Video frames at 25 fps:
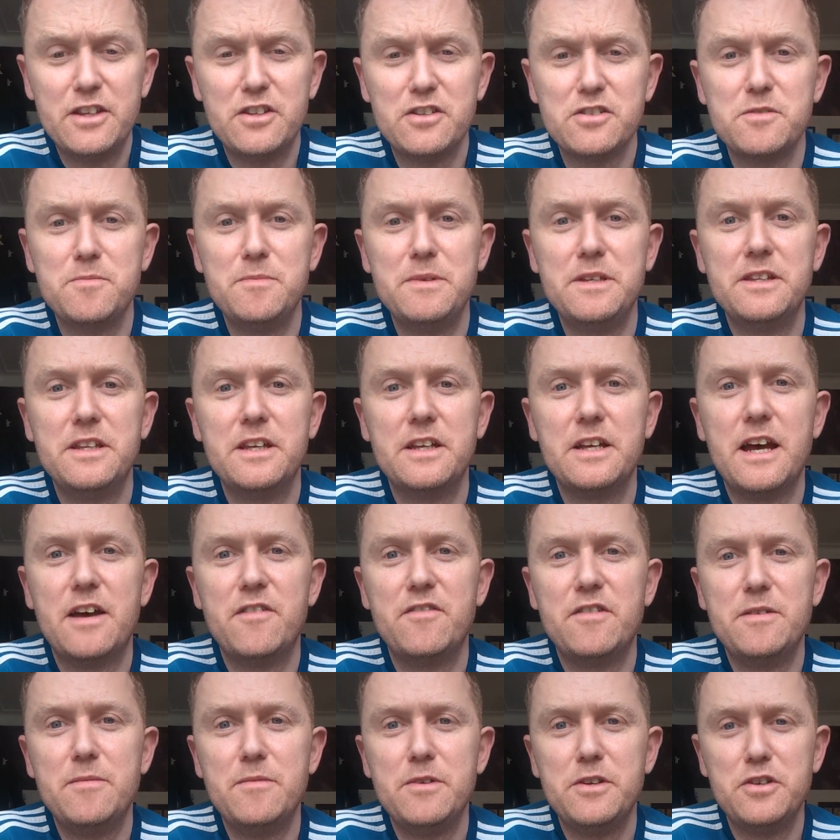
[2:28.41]
It doesn't mean
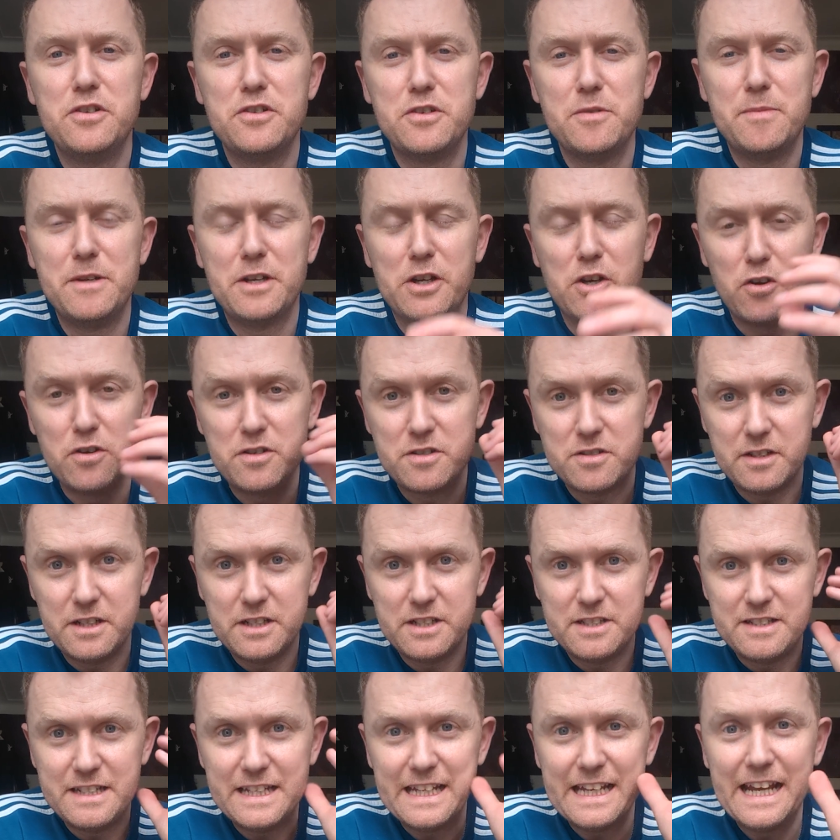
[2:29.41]
that you should be
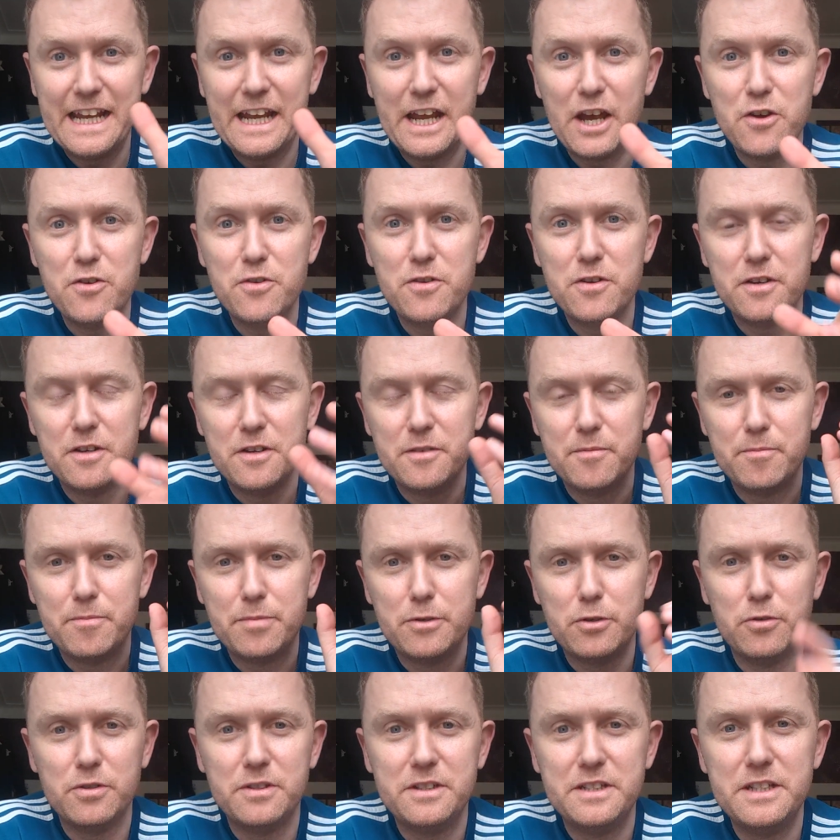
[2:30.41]
constantly seeking out
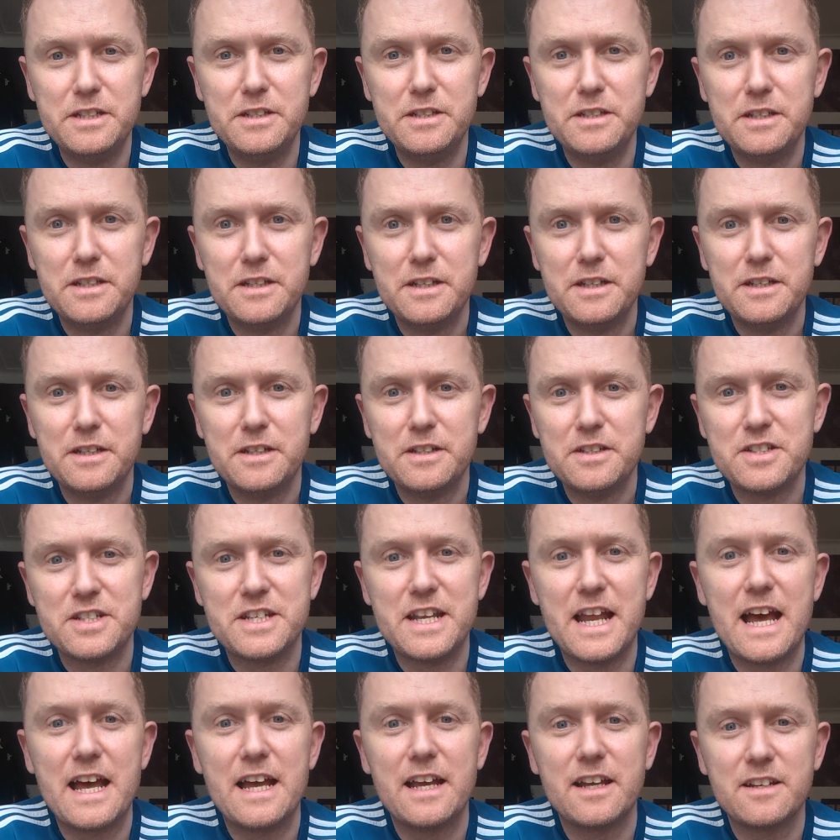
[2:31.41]
protein
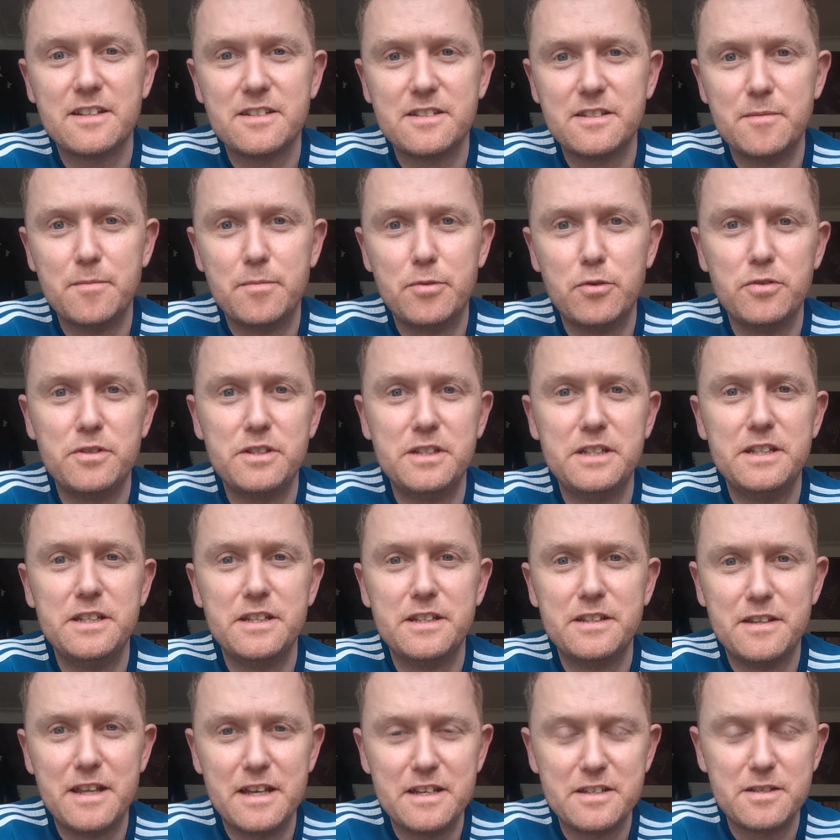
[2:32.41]
snacks and
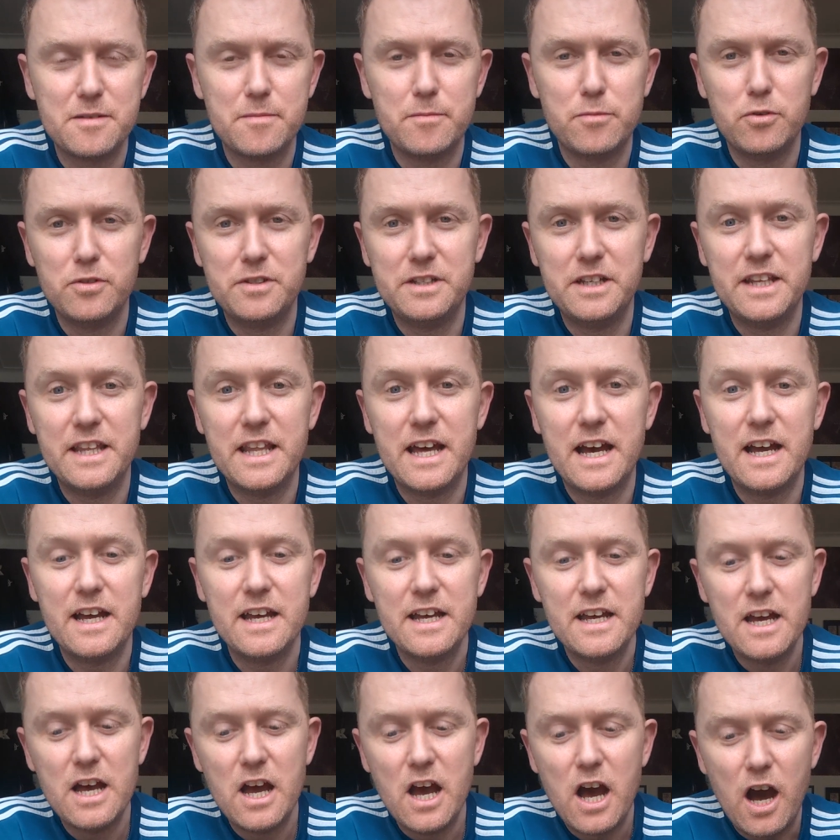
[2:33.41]
protein this and protein that.